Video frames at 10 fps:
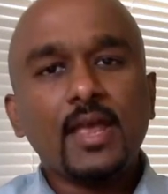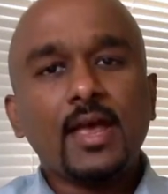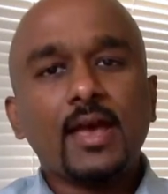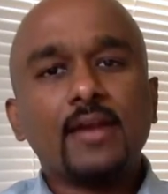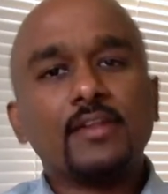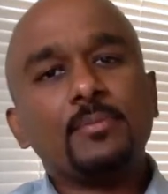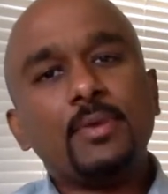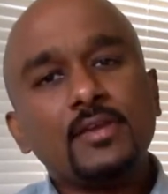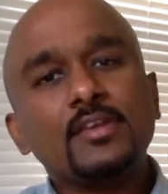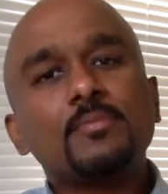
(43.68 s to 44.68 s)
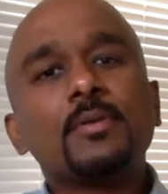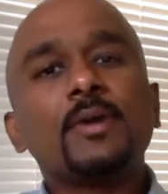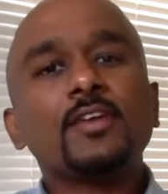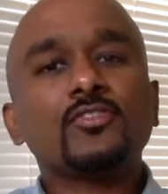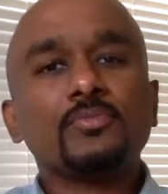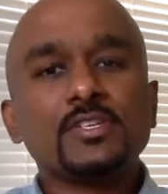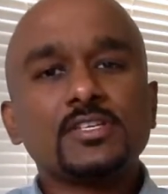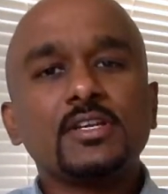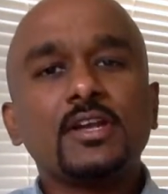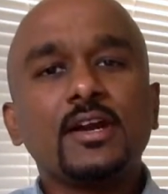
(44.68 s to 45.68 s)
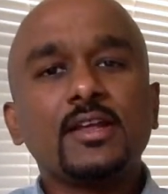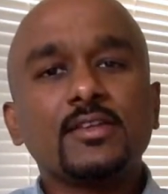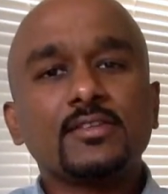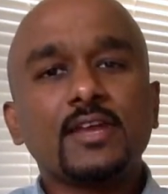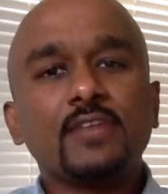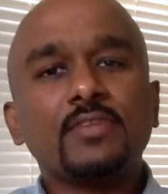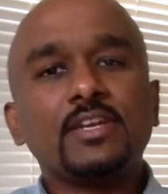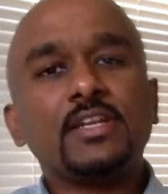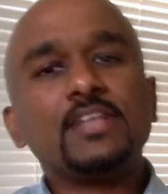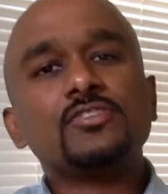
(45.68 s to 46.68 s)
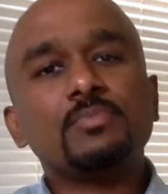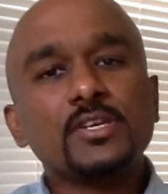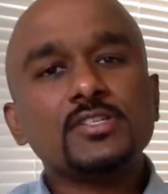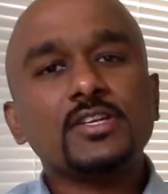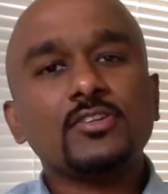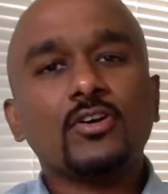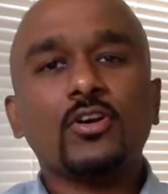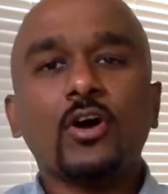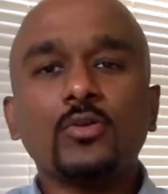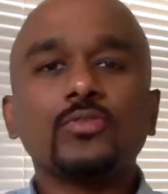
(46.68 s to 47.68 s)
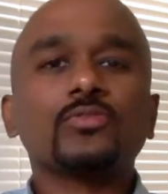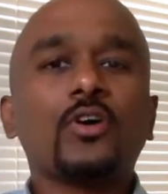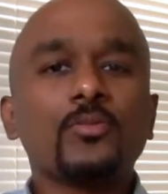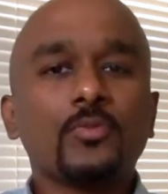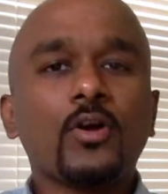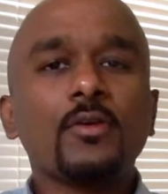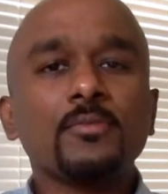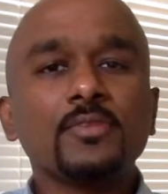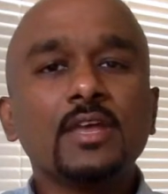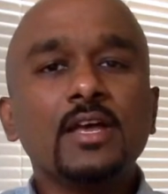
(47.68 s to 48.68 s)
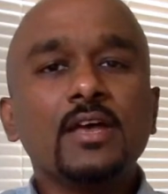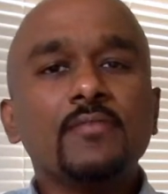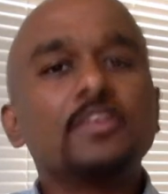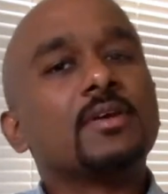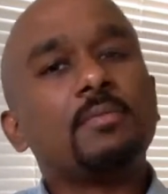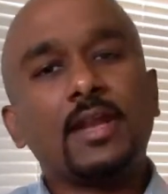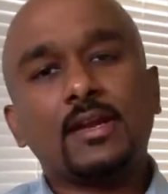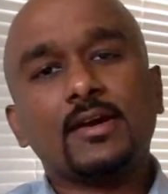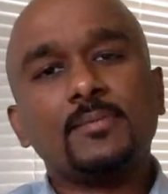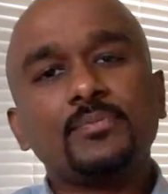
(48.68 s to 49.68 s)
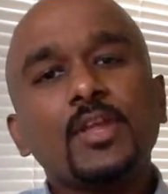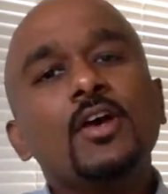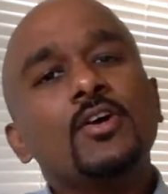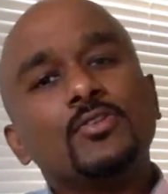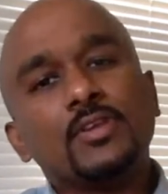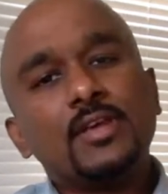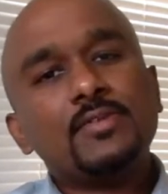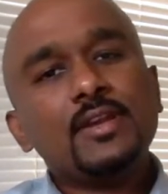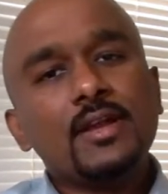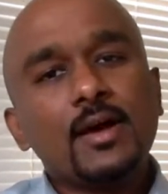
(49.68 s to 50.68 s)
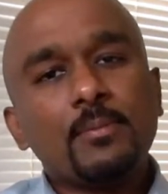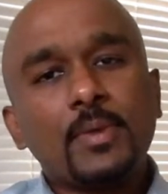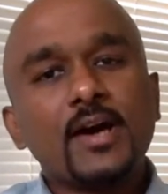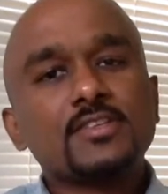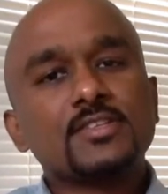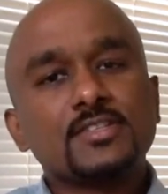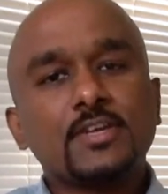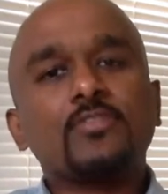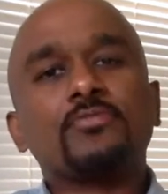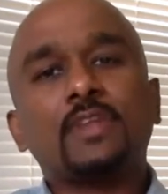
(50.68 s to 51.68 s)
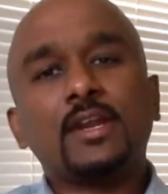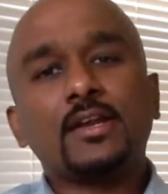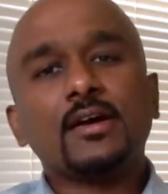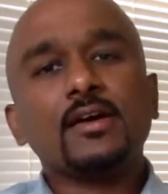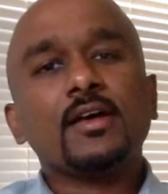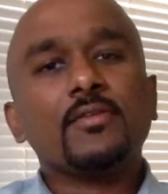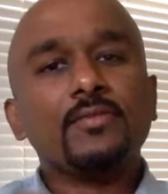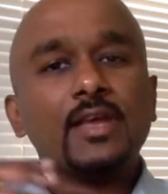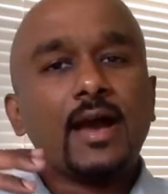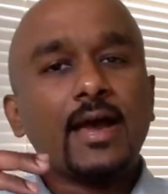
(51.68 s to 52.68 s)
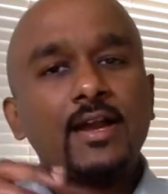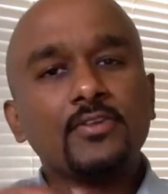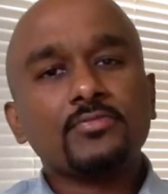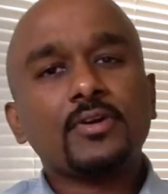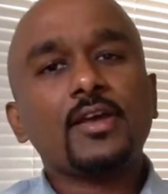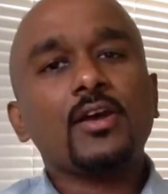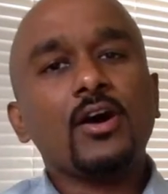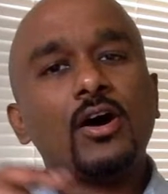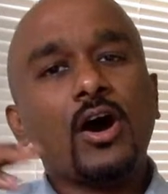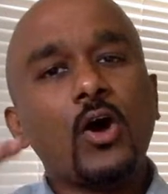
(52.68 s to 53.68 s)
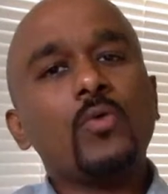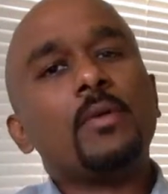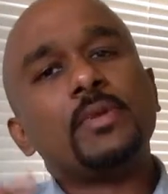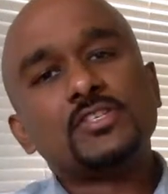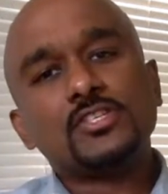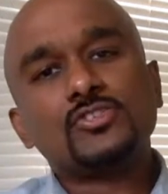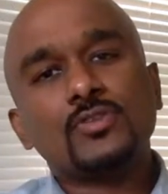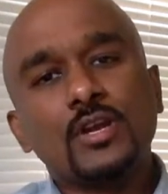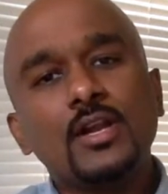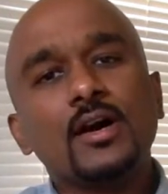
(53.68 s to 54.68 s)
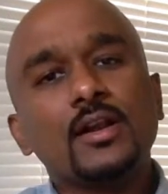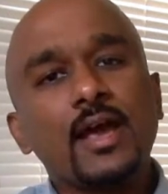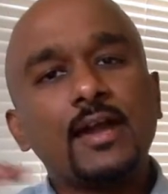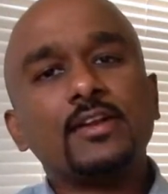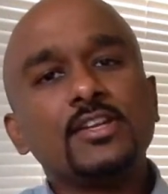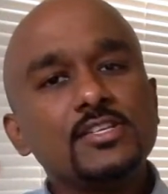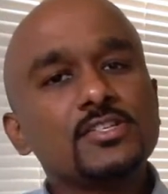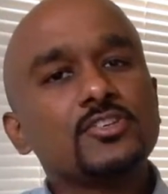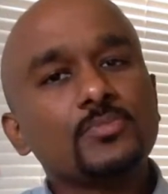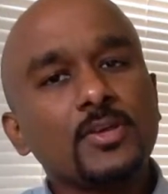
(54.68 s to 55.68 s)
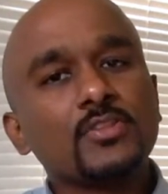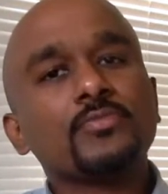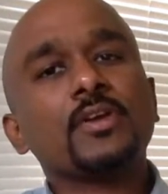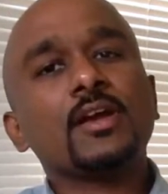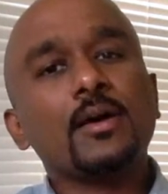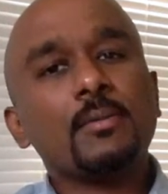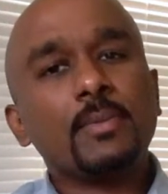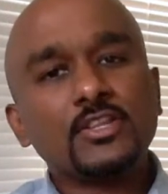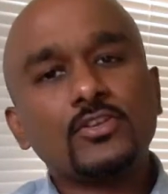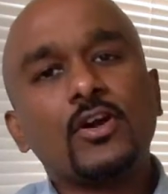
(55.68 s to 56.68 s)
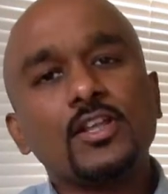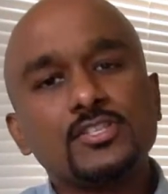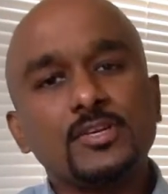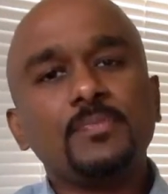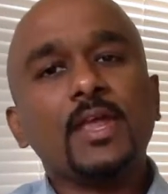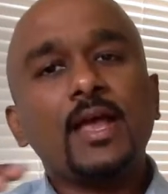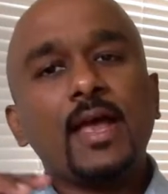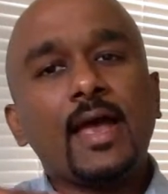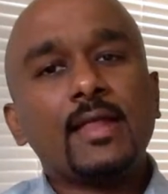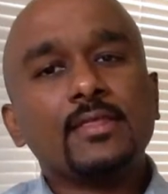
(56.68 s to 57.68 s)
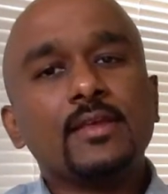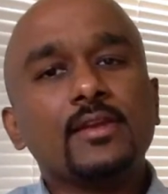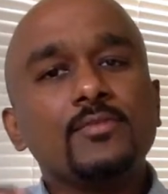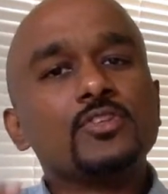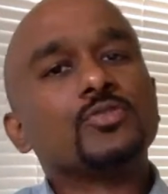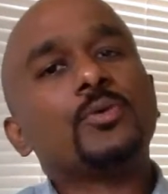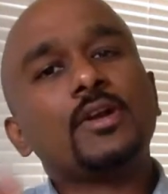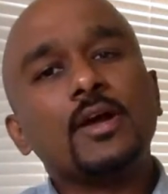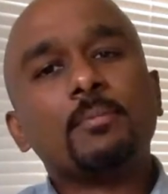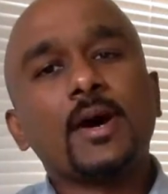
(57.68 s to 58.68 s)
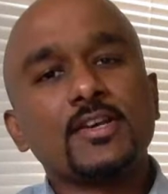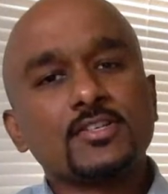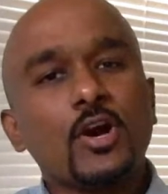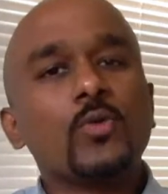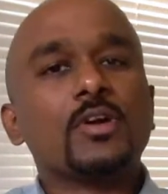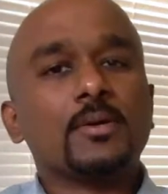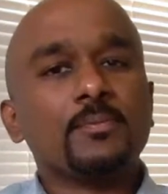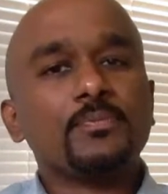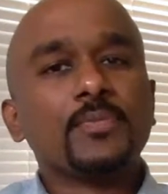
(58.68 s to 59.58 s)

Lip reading: And the basic premise of machine learning is that we teach machines on how to solve problems with some data. So given a past set of data, we identify how a machine should learn and teach it specific methodology, and then we show it a past outcome.